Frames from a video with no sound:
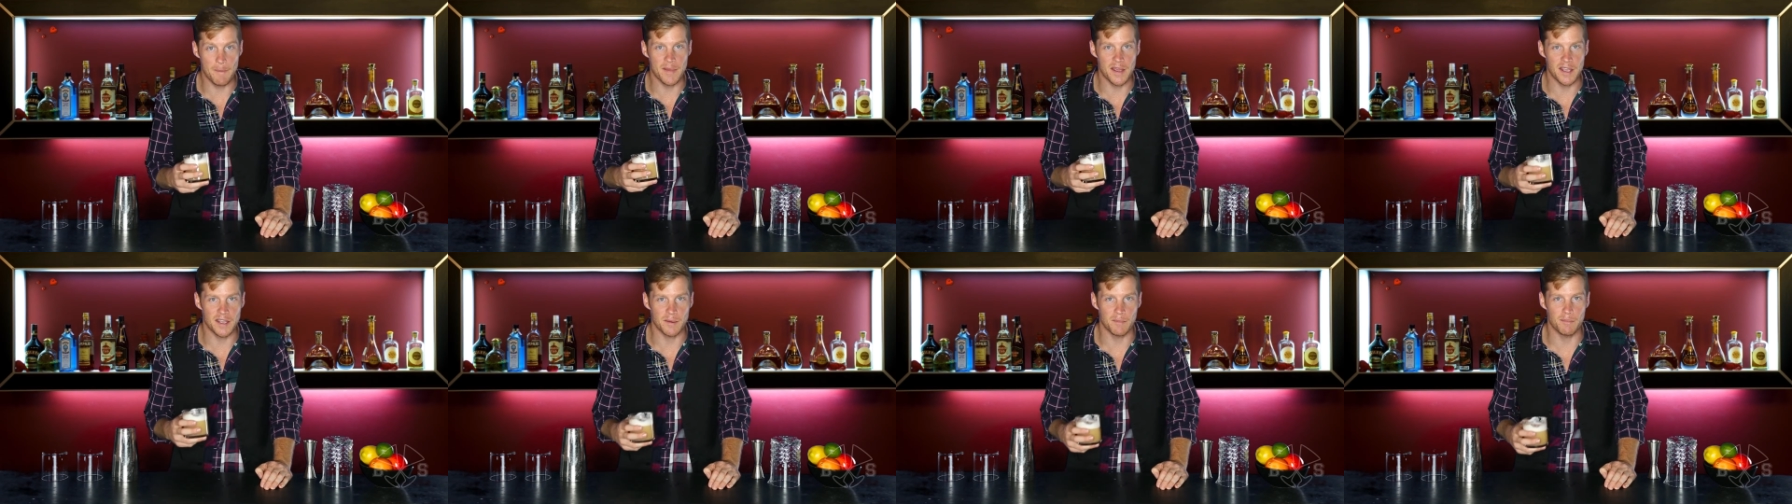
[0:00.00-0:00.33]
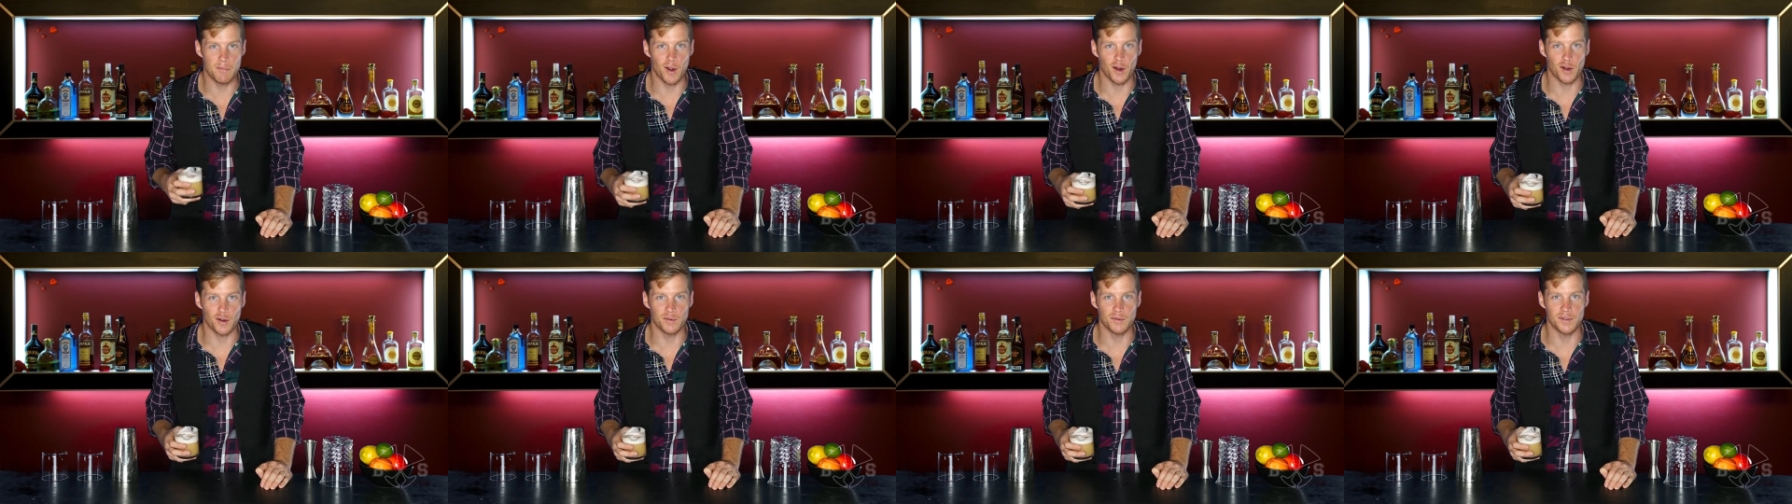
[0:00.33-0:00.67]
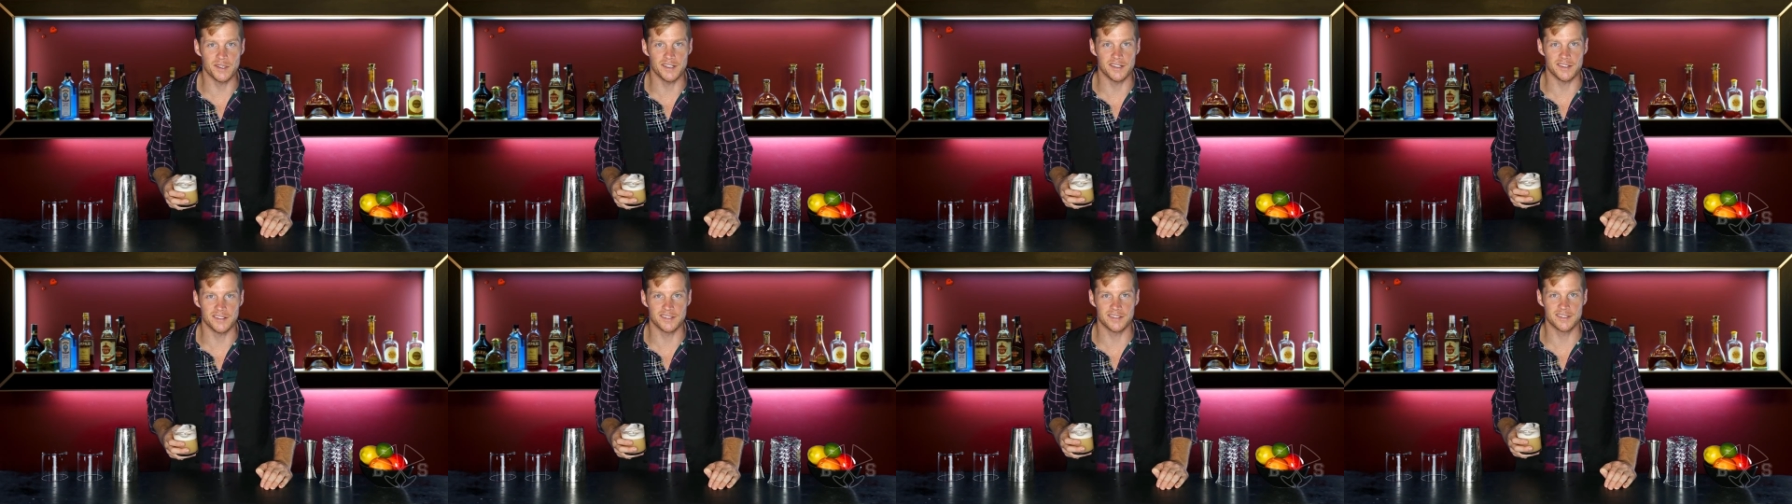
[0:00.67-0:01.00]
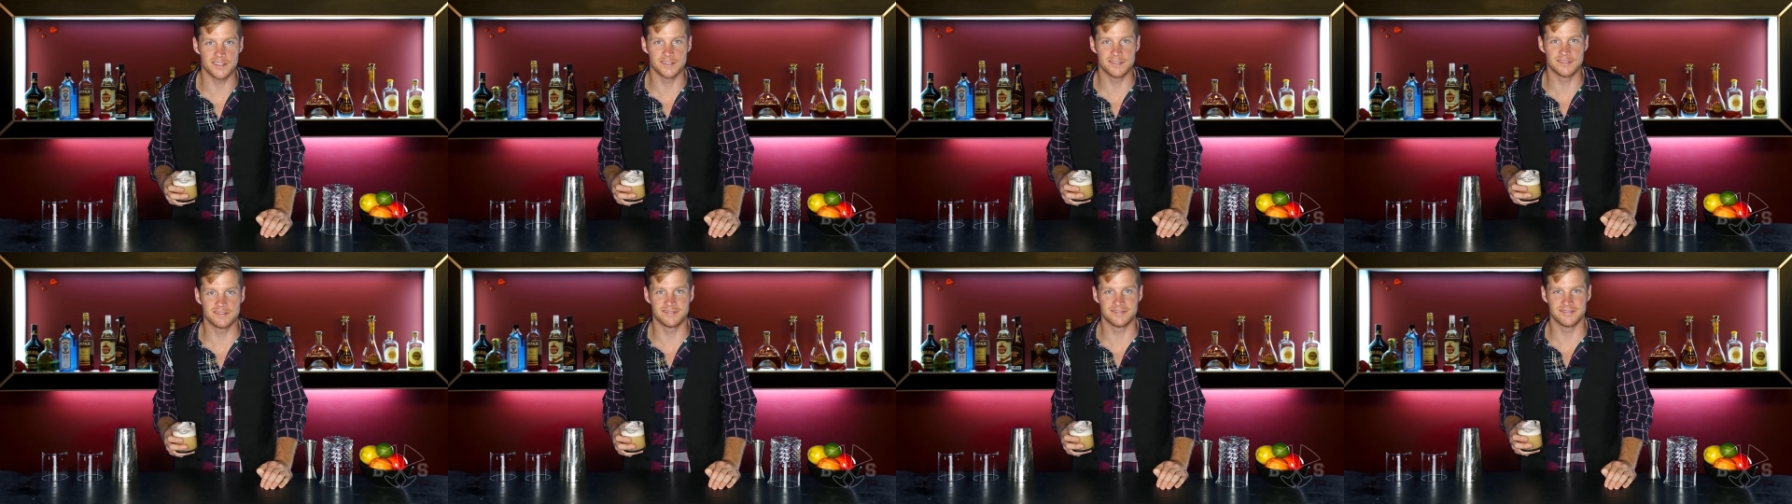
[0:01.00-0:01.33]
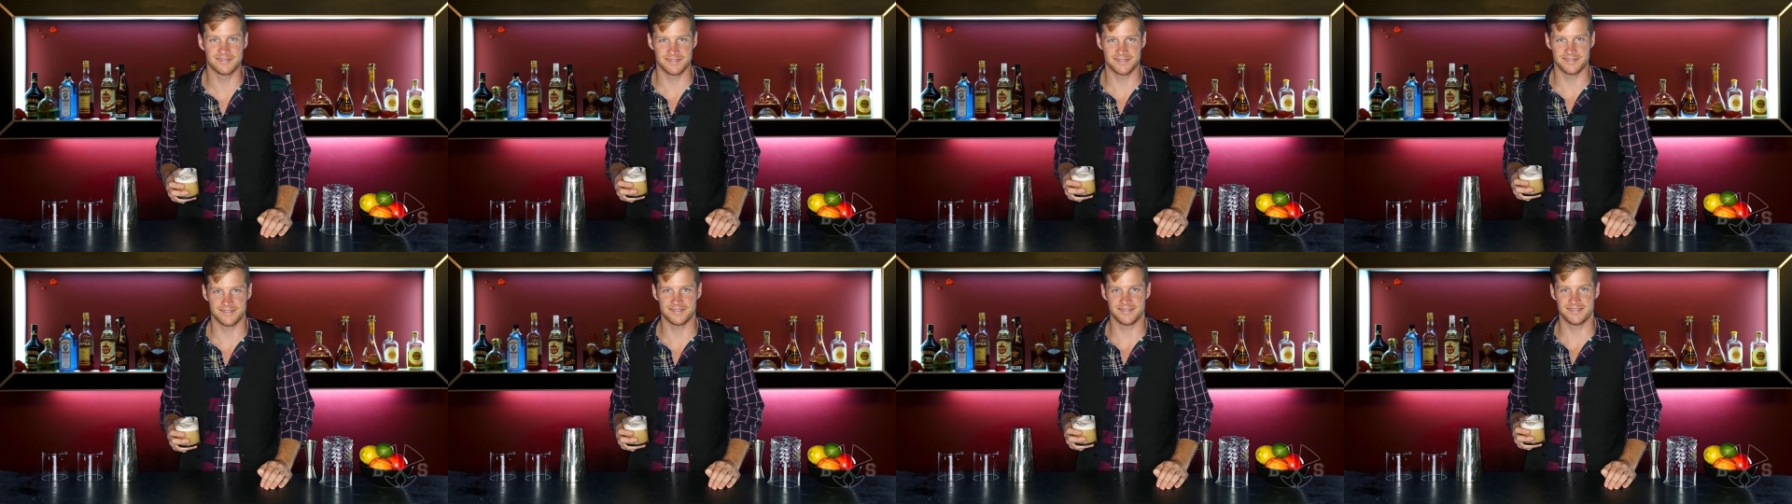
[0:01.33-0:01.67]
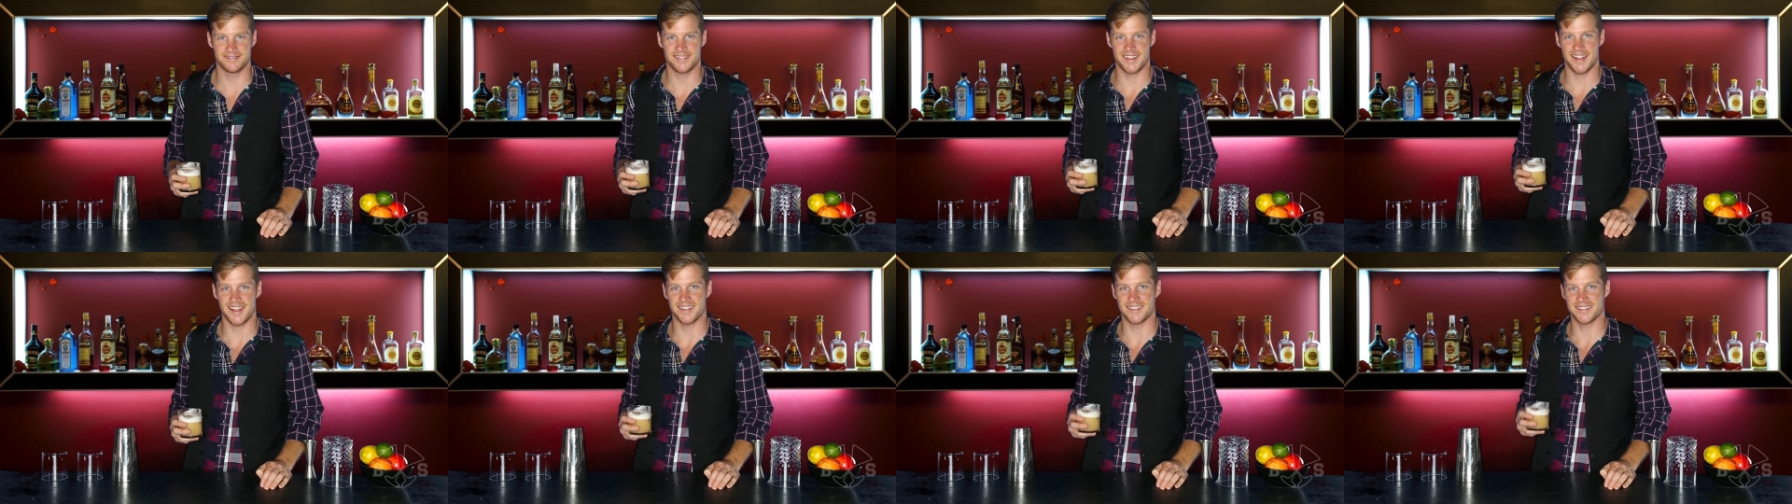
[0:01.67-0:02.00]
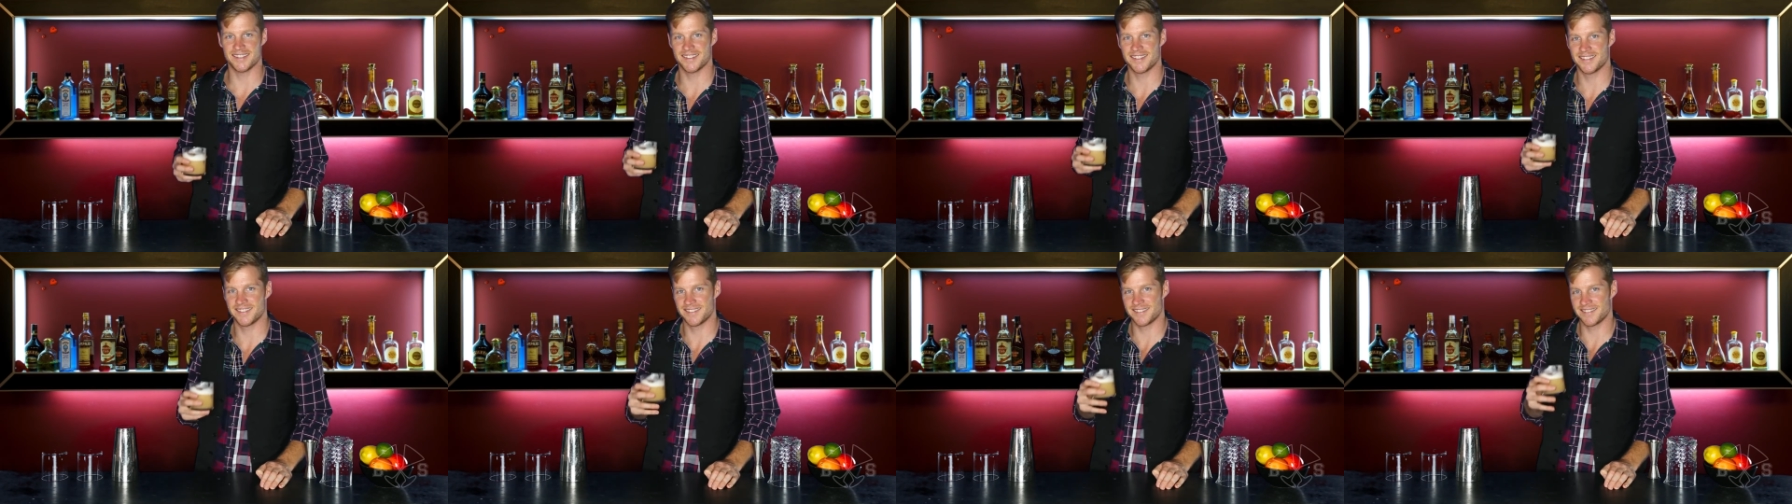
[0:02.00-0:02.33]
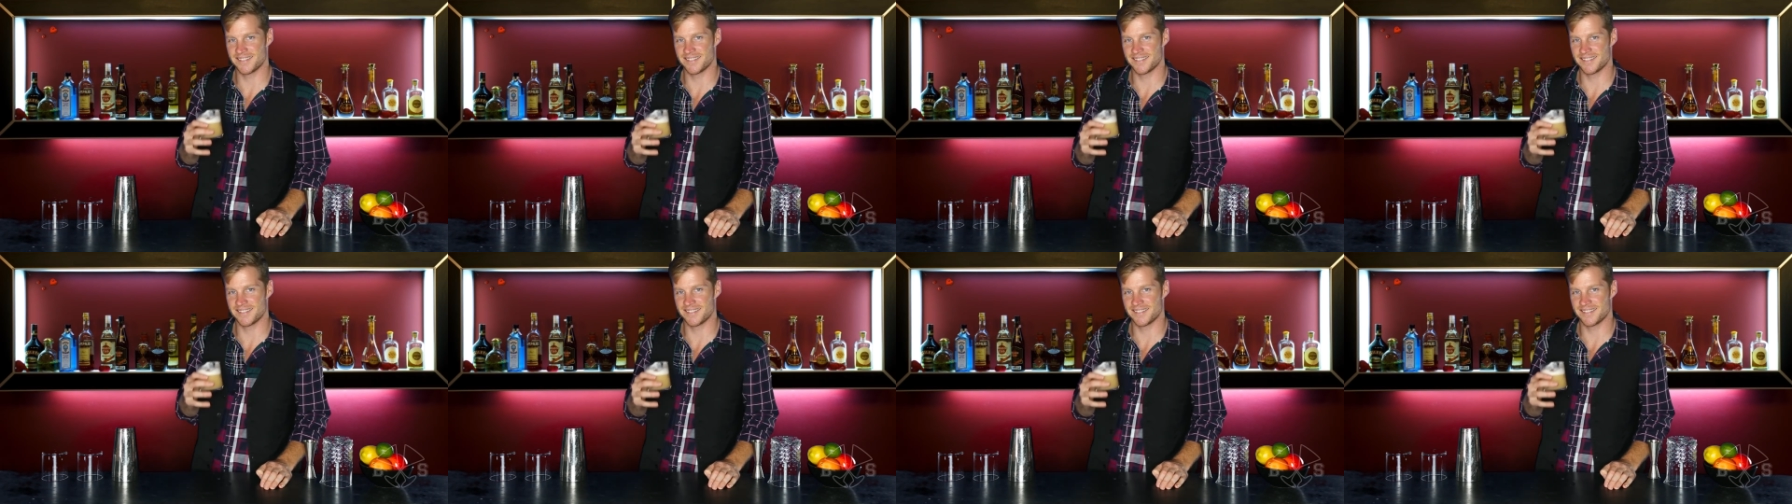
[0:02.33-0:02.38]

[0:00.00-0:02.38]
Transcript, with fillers: making margaritas. Thanks.